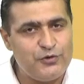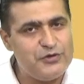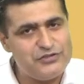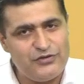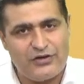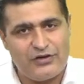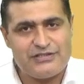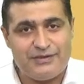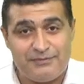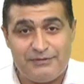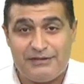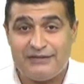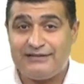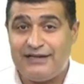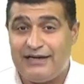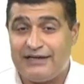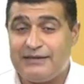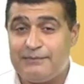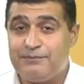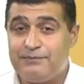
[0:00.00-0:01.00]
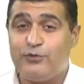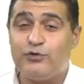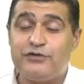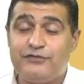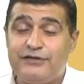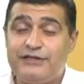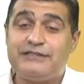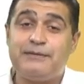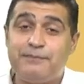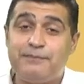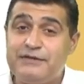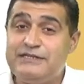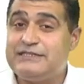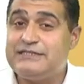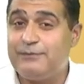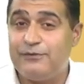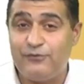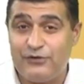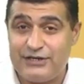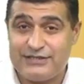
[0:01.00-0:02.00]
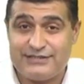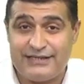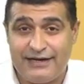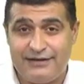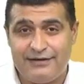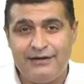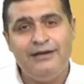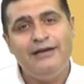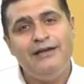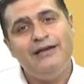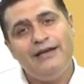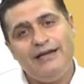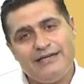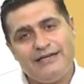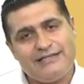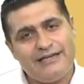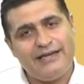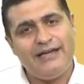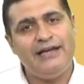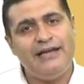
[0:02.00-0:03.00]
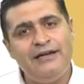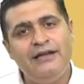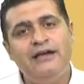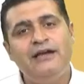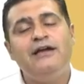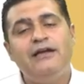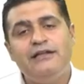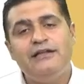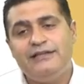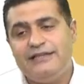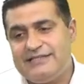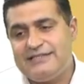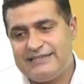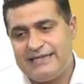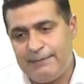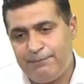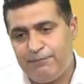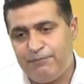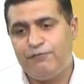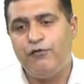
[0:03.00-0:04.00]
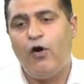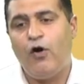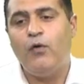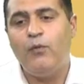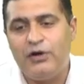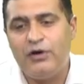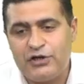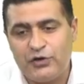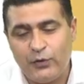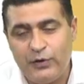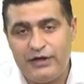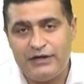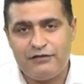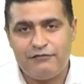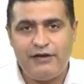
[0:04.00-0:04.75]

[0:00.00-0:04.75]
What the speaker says: is not something that the board of director principal would decide. It's again the step forward to it,